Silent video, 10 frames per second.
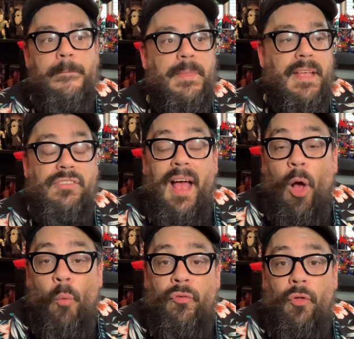that's not
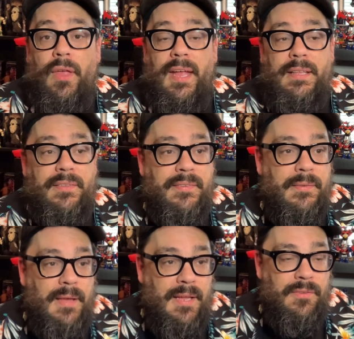helpful, and
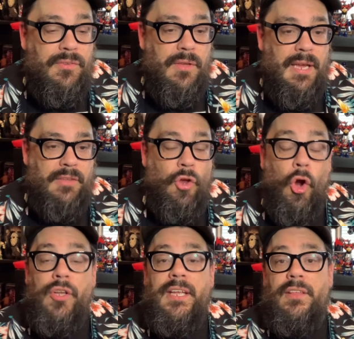it's
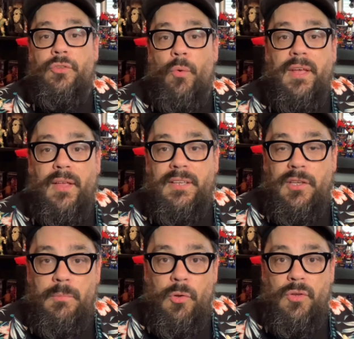hurting the toy collecting
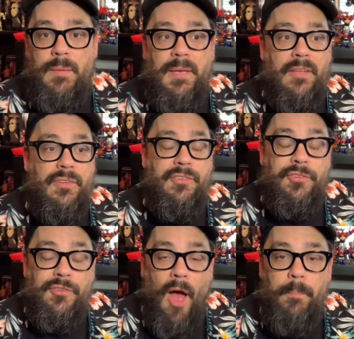community because it's
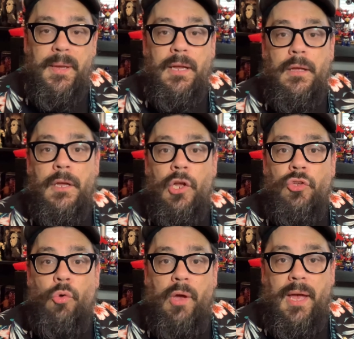stopping
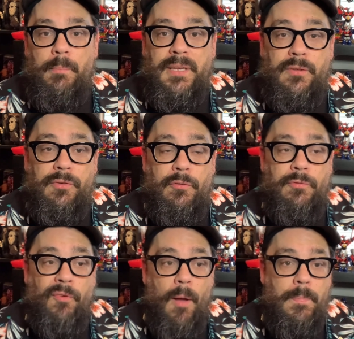toy companies
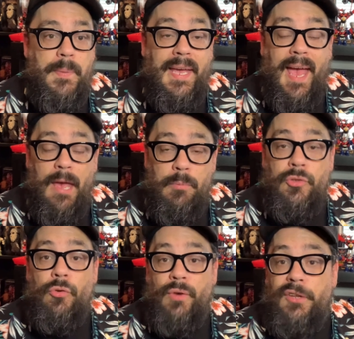from being able
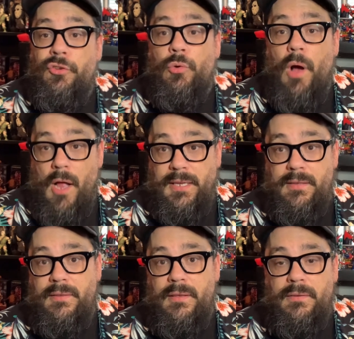to reach new
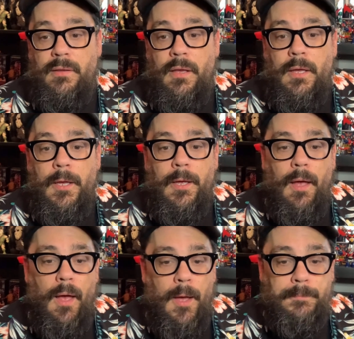audiences.
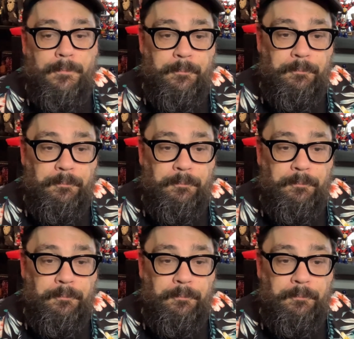And